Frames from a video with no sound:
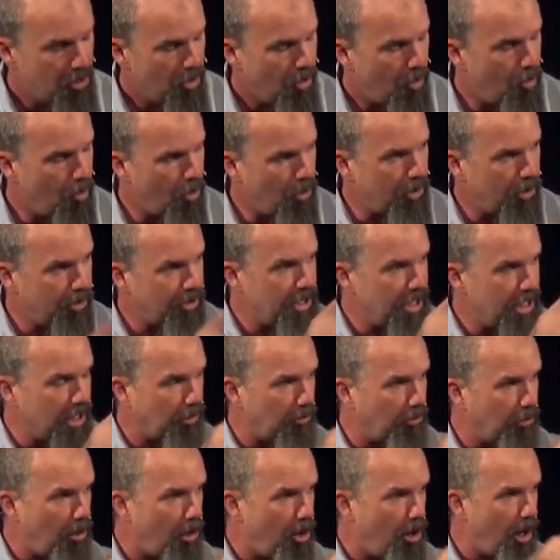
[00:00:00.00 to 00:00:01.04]
Or the
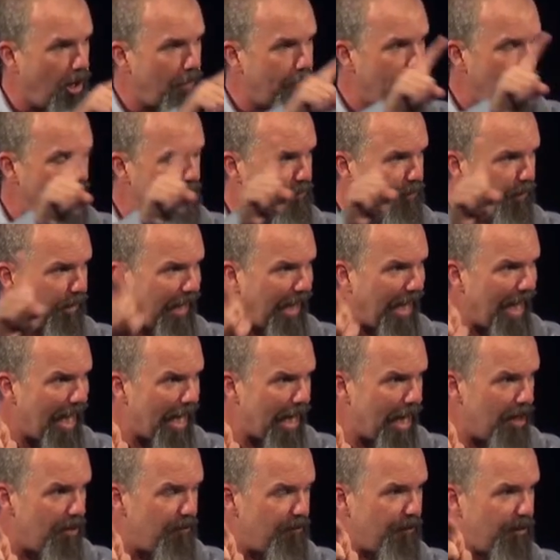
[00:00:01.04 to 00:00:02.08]
alarm of
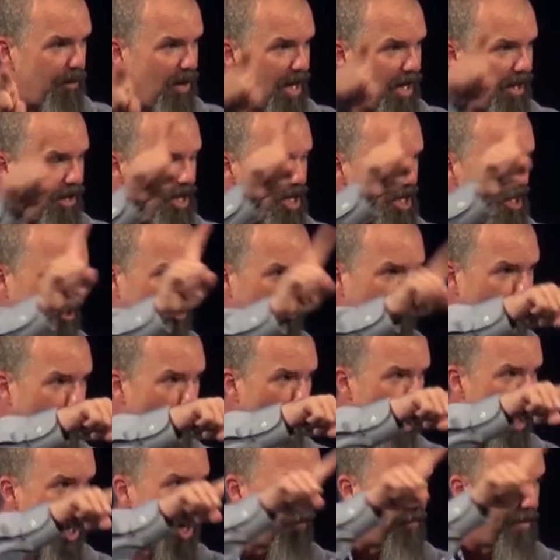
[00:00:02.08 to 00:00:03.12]
life, the
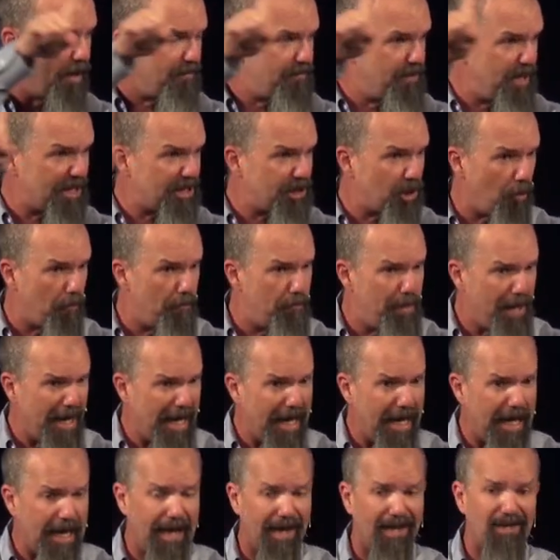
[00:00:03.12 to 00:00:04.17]
alarm of
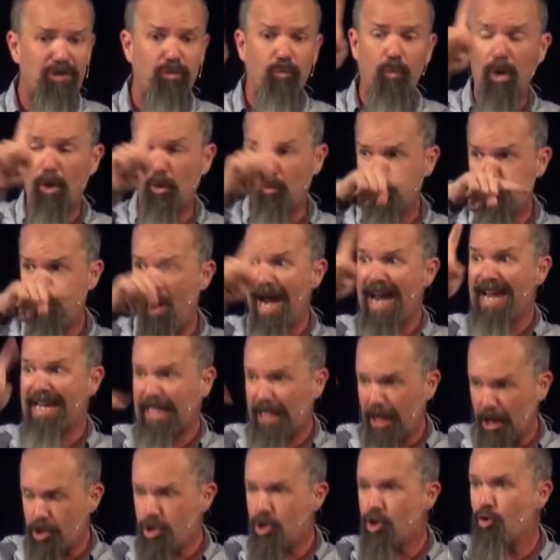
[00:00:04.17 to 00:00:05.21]
disobedience will
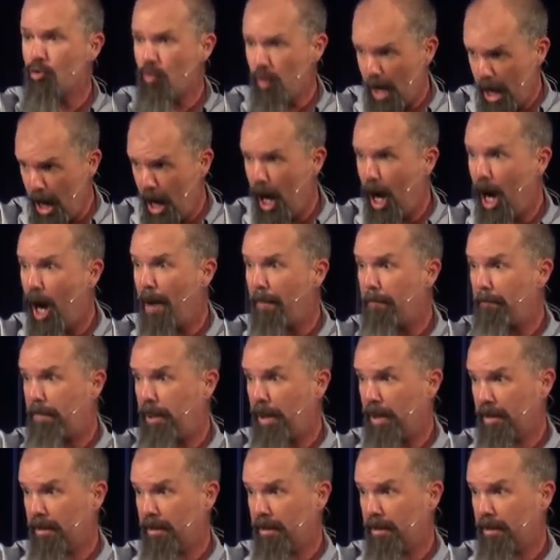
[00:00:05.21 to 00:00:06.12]
wake you up.